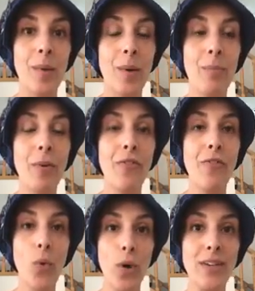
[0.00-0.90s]

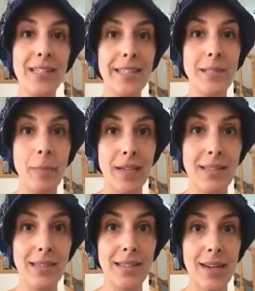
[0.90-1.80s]
before 6
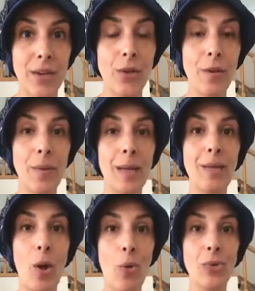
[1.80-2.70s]
months, your
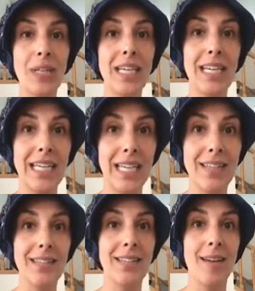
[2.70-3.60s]
baby only
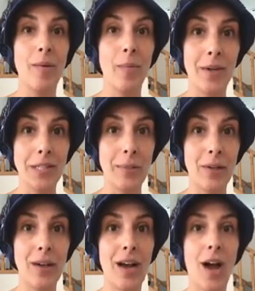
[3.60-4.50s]
needs breast
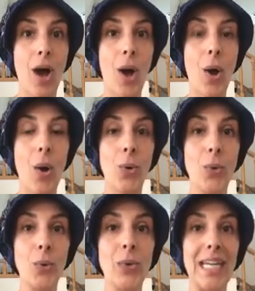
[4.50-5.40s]
milk,
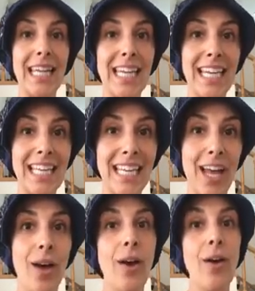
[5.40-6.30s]
only,
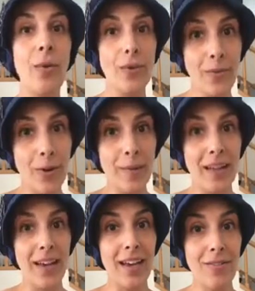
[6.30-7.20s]
or
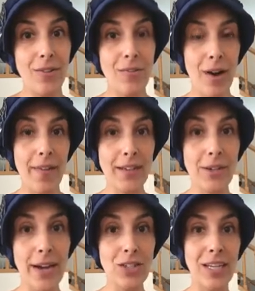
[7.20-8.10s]
formula if you've gone that
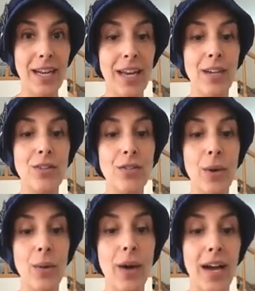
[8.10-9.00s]
direction.
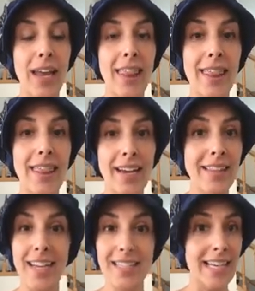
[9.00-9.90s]
So
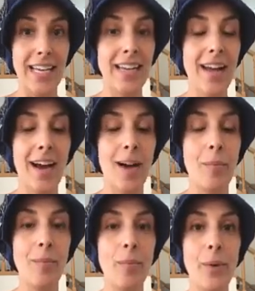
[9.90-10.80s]
that's it.
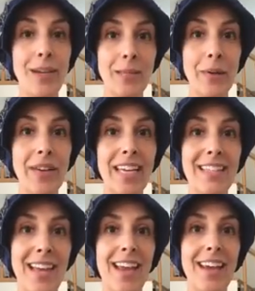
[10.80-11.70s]
Breast milk
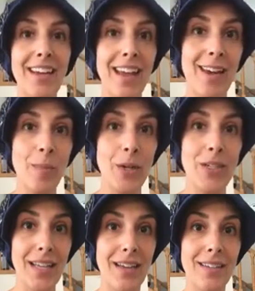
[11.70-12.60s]
is
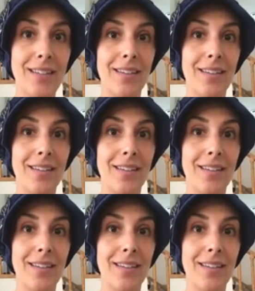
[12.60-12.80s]
88%